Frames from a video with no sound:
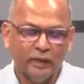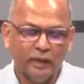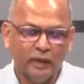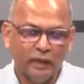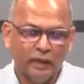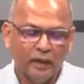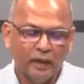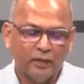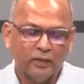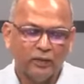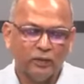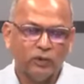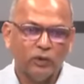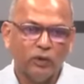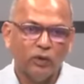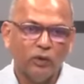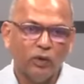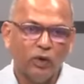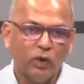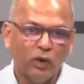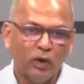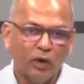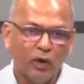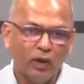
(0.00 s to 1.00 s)
And so
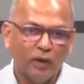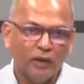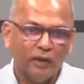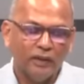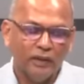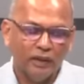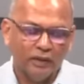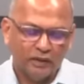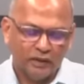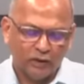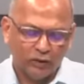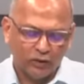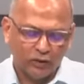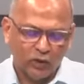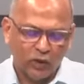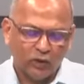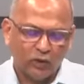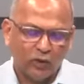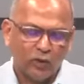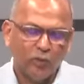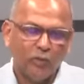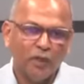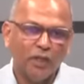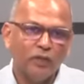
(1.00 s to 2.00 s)
all this
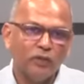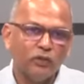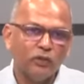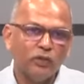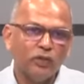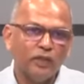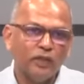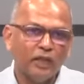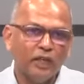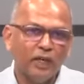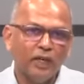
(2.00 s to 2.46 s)
documentary